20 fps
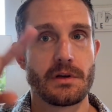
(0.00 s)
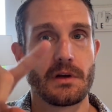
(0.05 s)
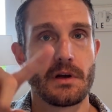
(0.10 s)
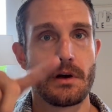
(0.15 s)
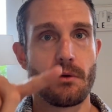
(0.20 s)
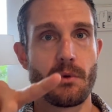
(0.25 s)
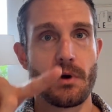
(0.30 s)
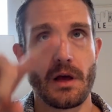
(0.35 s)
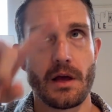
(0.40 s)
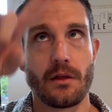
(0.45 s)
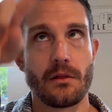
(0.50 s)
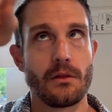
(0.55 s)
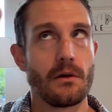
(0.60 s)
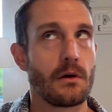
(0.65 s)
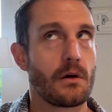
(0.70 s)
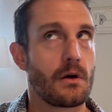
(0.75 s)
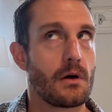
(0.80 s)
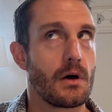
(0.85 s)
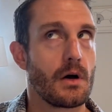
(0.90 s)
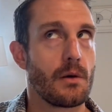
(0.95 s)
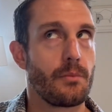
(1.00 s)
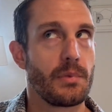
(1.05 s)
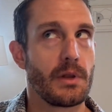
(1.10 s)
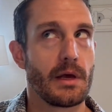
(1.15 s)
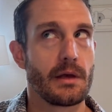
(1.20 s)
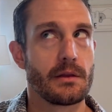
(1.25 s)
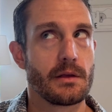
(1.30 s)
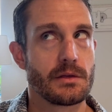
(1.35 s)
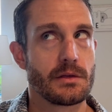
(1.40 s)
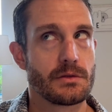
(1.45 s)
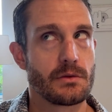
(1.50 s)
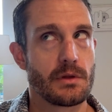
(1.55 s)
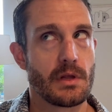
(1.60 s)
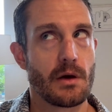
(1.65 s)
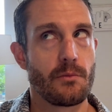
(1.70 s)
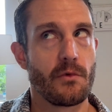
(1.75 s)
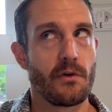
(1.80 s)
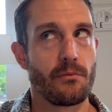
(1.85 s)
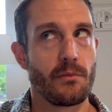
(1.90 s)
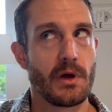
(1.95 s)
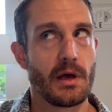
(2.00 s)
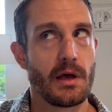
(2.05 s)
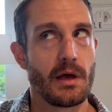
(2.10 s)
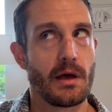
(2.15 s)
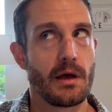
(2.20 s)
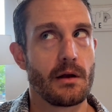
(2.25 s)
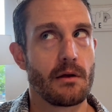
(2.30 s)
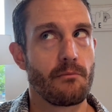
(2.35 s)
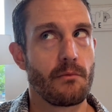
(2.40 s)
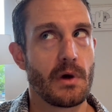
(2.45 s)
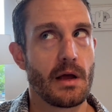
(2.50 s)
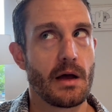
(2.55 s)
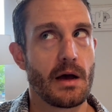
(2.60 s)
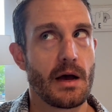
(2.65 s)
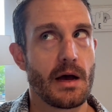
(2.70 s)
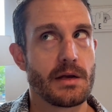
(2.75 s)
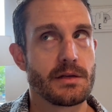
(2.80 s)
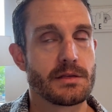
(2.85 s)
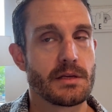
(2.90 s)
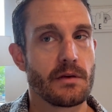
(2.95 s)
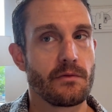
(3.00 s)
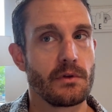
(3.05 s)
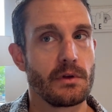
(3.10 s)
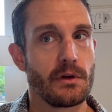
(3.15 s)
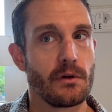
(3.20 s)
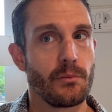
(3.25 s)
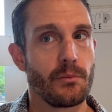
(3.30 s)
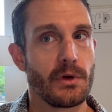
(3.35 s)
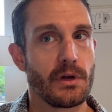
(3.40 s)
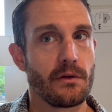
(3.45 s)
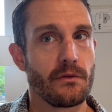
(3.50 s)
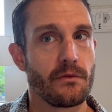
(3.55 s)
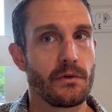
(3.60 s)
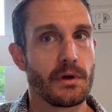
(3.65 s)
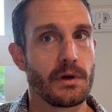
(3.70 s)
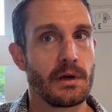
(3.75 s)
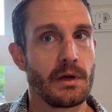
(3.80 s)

When I look up like this without moving my head, my eyes give a little bit of